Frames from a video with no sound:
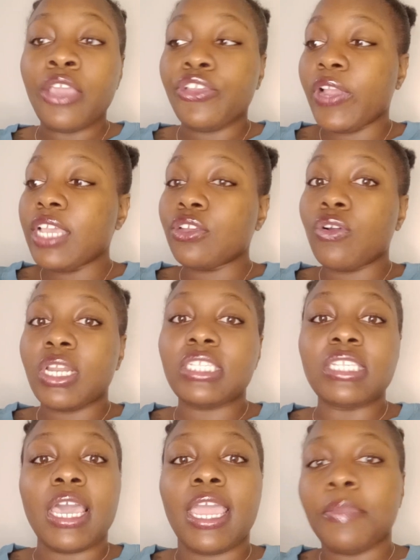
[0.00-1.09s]
You're either going to
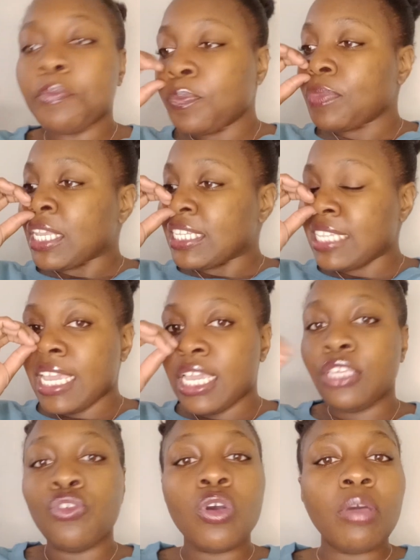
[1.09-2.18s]
say, see,
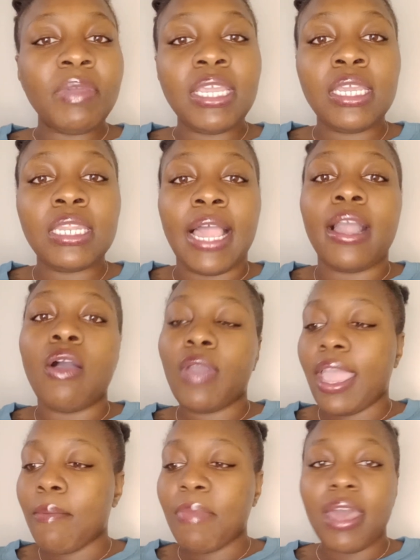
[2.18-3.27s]
you will be like,
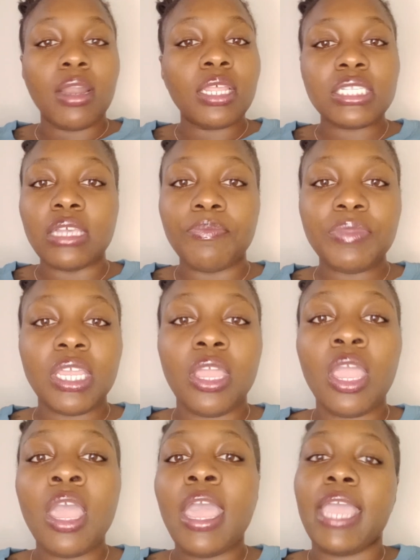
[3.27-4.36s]
okay, I'm battling
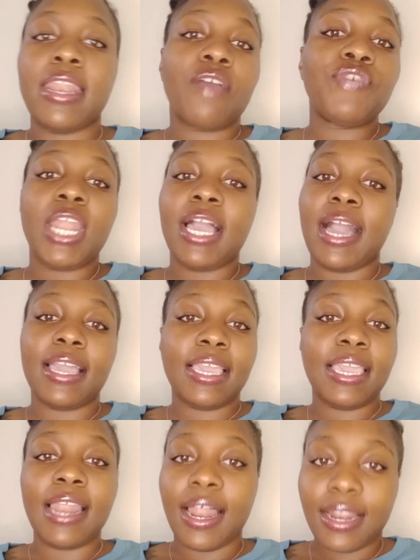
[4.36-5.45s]
something and I feel like I can
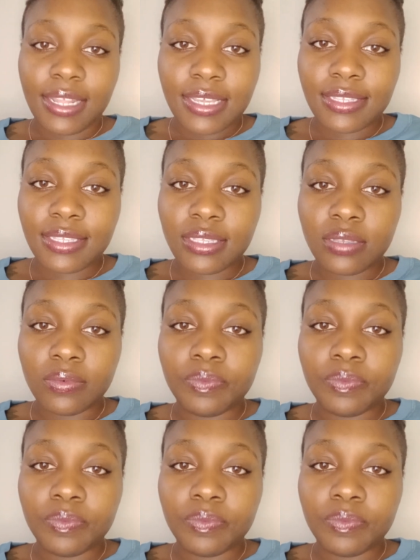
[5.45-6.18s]
get out of this.